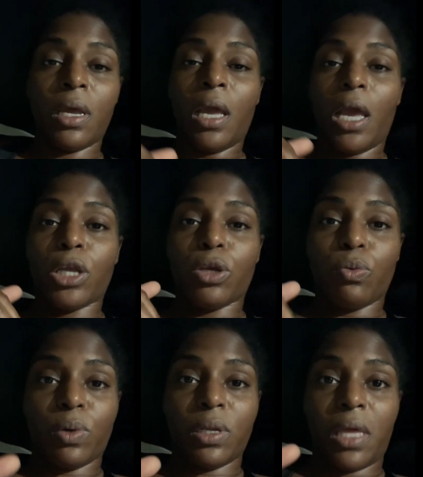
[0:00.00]
and you
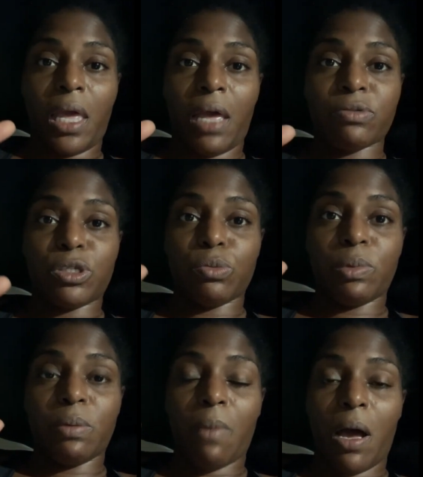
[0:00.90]
really have to
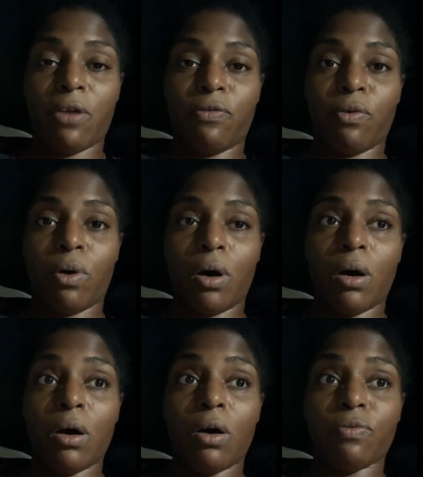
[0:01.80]
be mindful
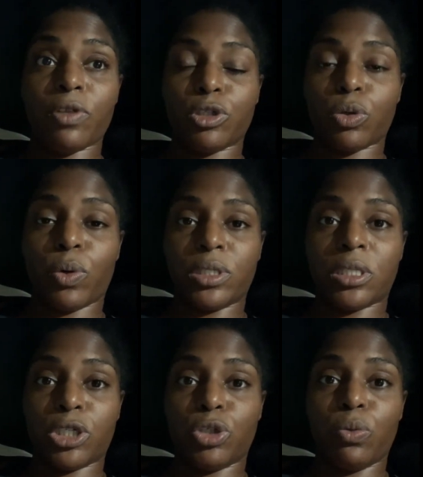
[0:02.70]
of the choice
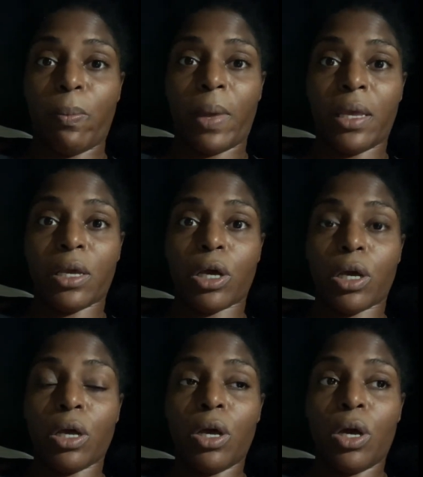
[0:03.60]
that you make
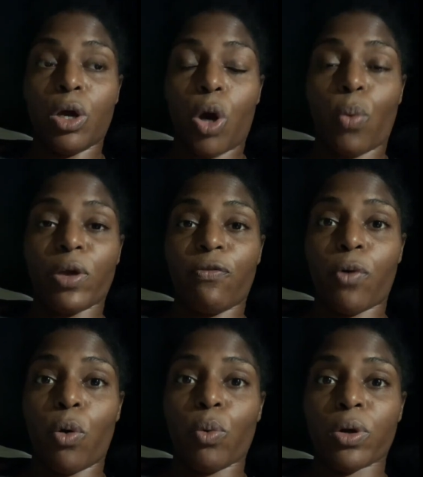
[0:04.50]
going
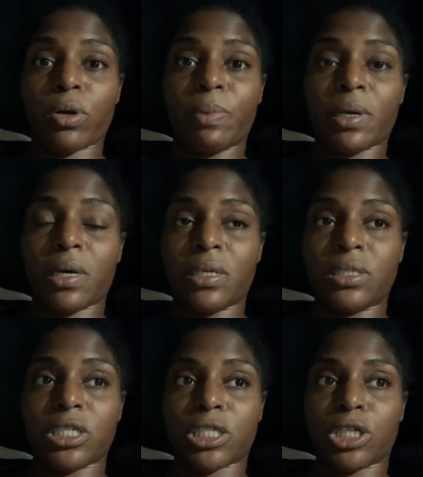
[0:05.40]
forward, because
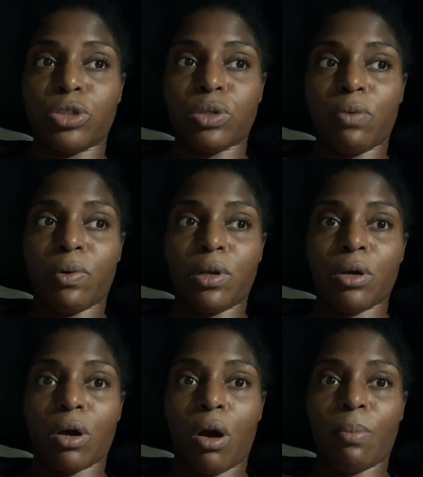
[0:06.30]
just because you get rid of your
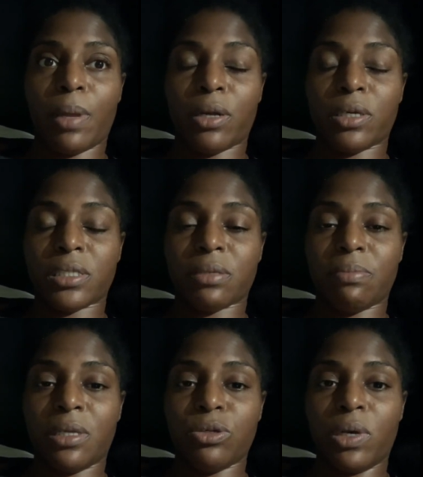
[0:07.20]
gallbladder doesn't
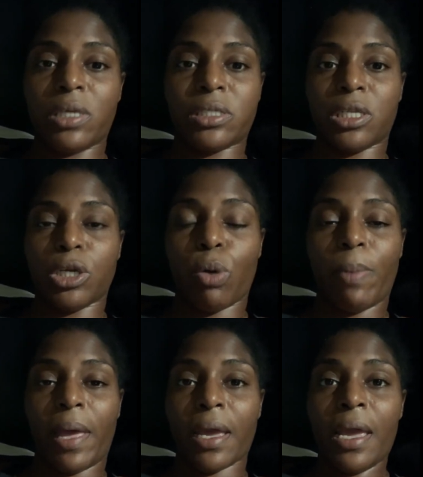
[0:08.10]
mean you instantly go
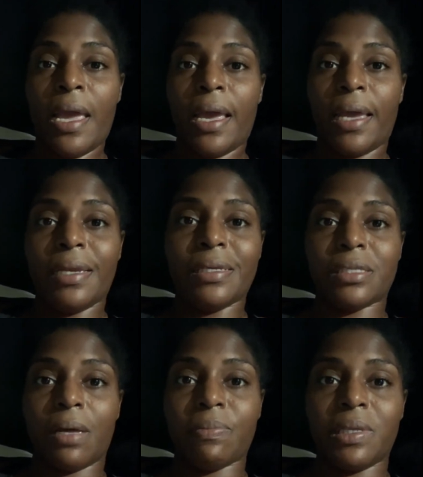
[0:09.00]
back and eat
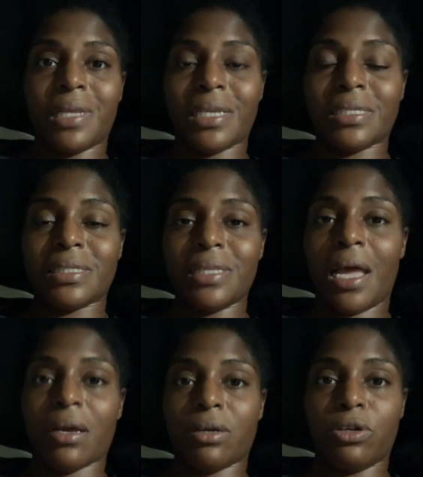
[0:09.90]
something that is
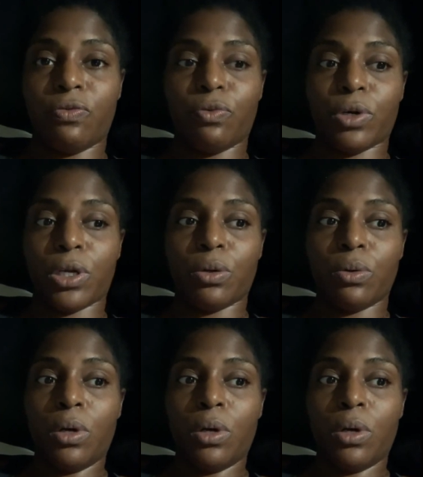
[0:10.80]
not good for you,